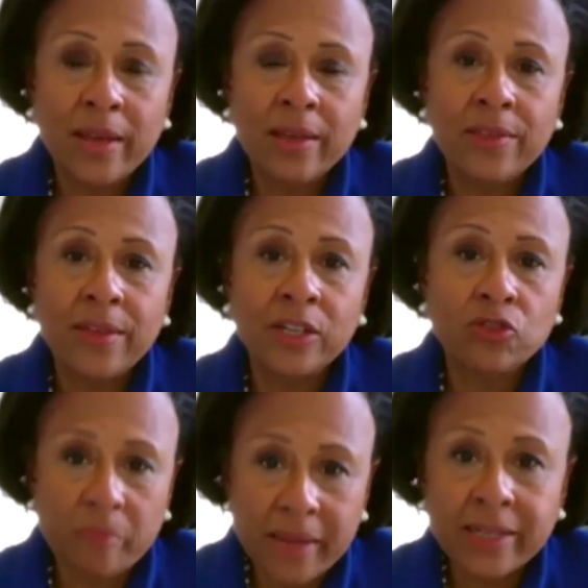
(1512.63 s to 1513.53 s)
with a
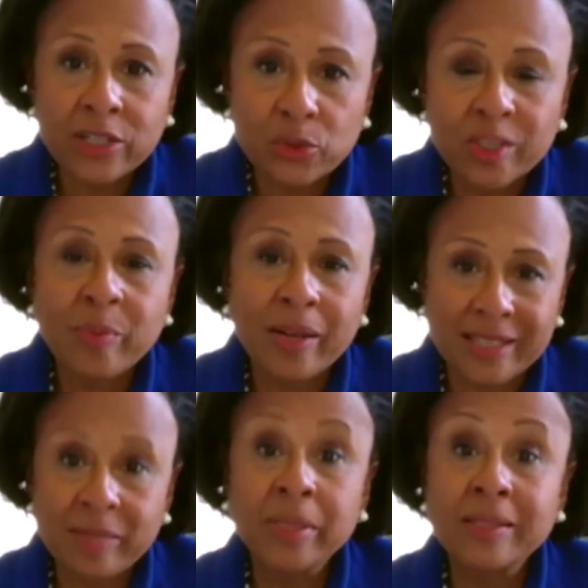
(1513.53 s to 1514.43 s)
tremendous
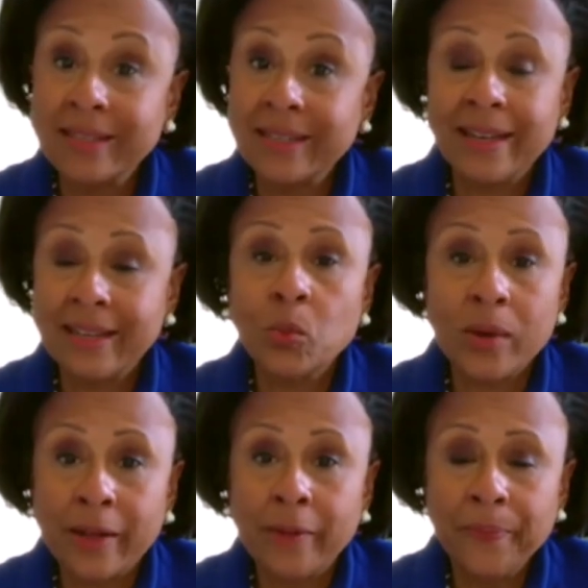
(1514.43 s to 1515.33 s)
responsibility as well.